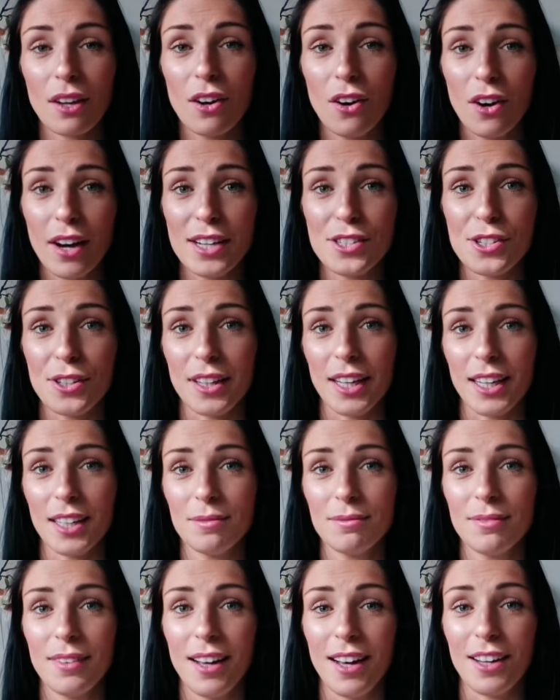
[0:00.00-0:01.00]
I do that,
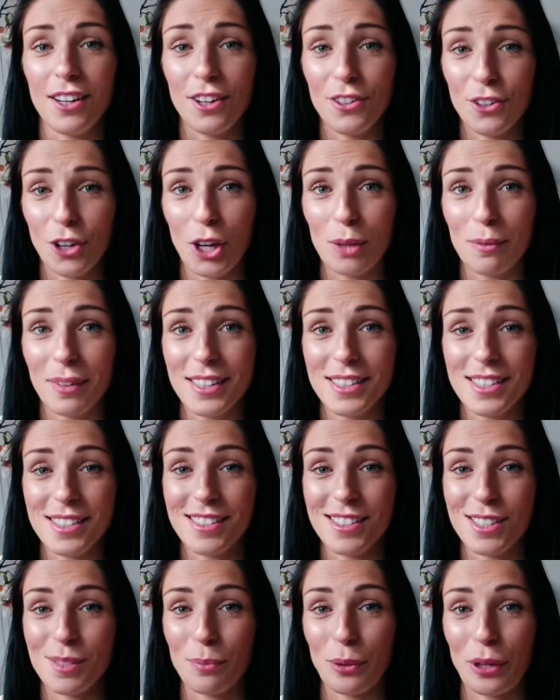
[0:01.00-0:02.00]
and I know my
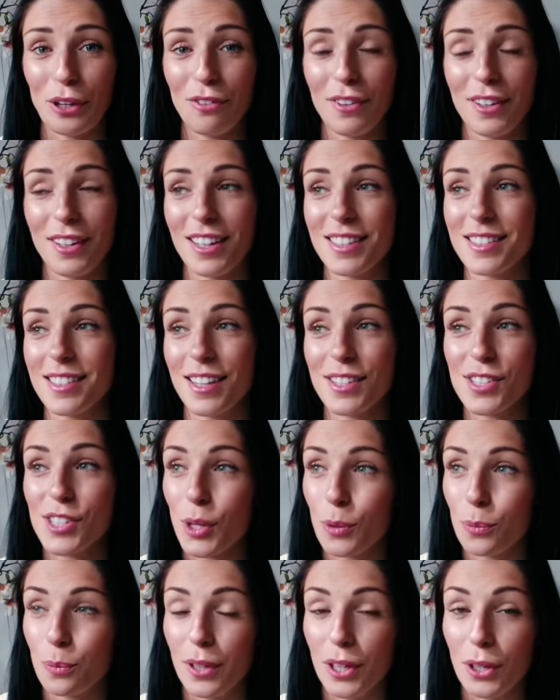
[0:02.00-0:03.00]
sister's boyfriend does that.
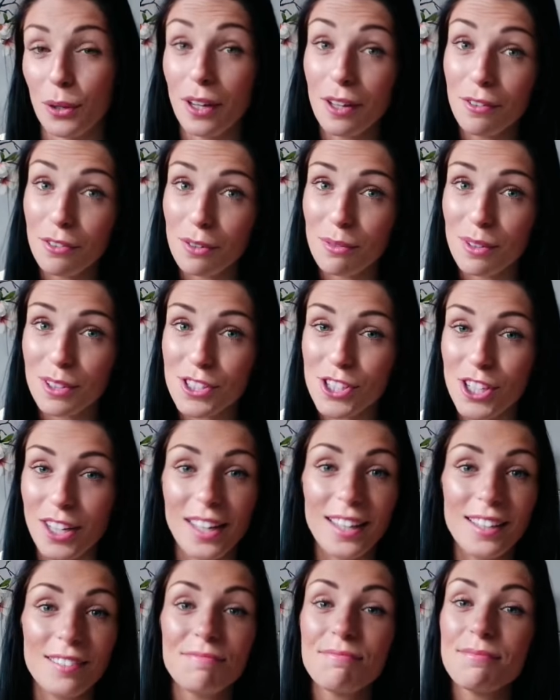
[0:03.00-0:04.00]
So Will, if you're
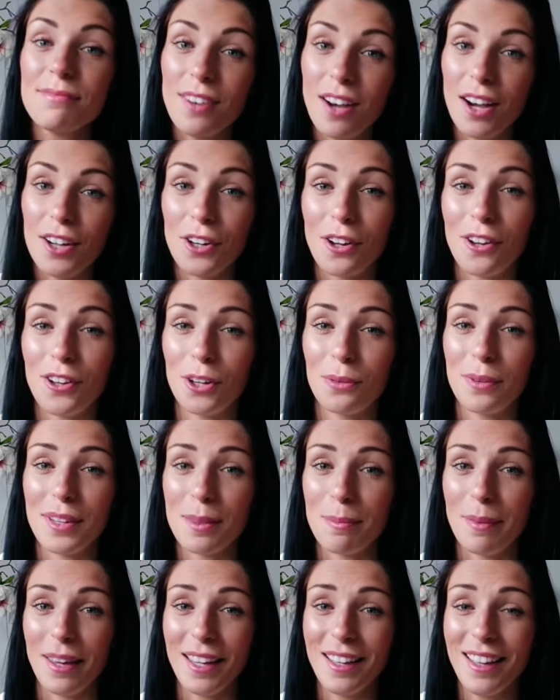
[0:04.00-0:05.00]
watching, I know you're with
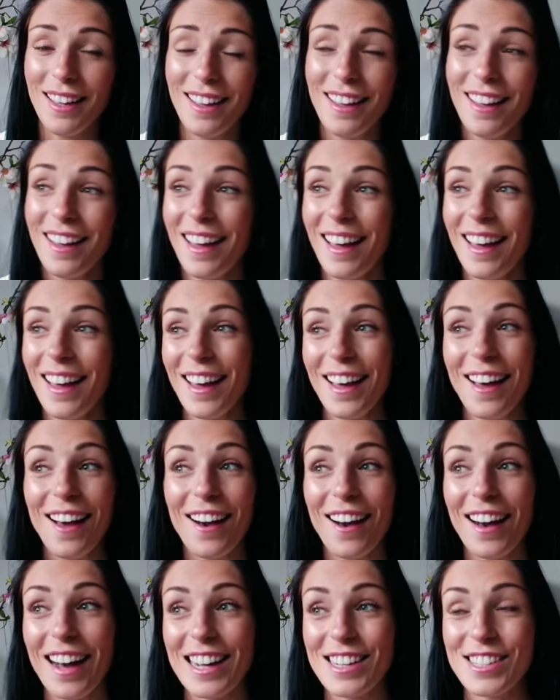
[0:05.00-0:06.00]
me.
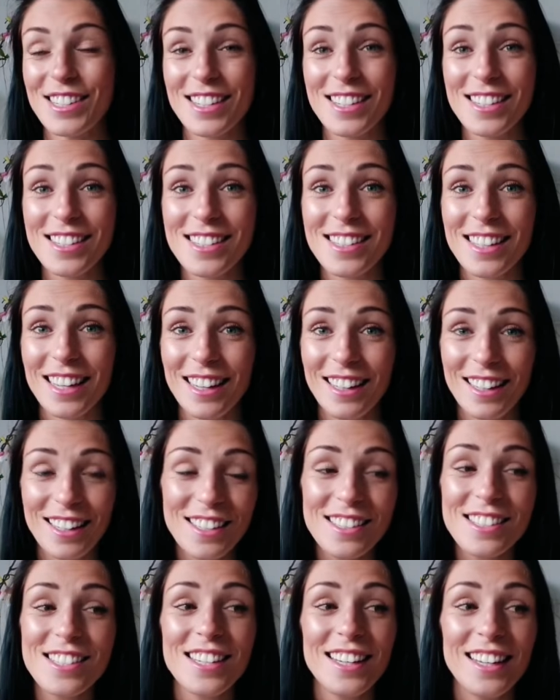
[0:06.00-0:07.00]
I just
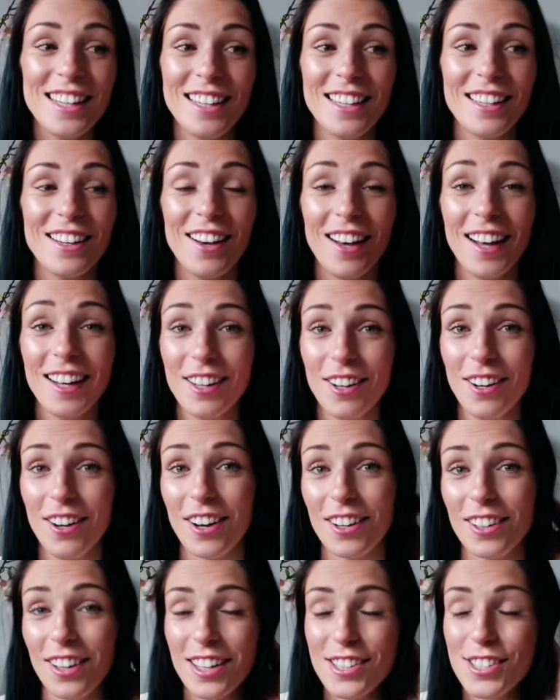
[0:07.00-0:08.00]
literally, I
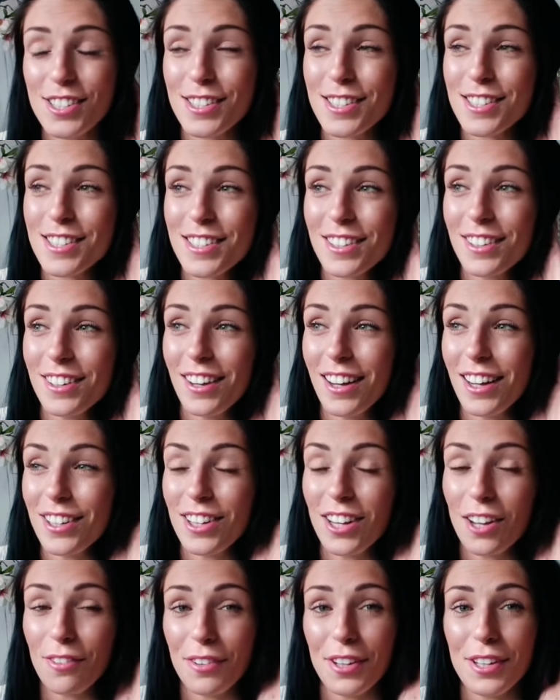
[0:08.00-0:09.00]
can't, I
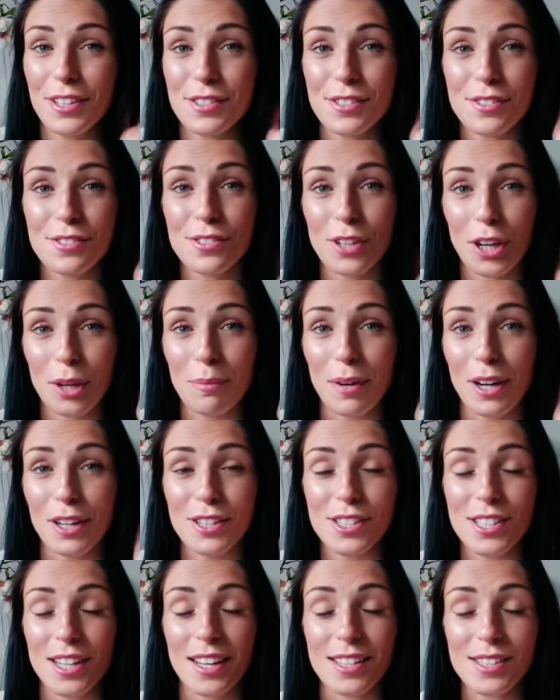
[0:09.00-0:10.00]
love it so much.
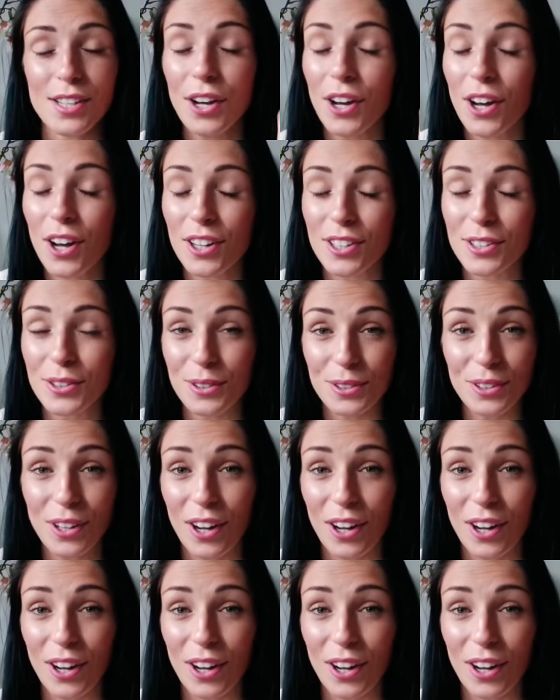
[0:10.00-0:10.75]
So yeah, it's called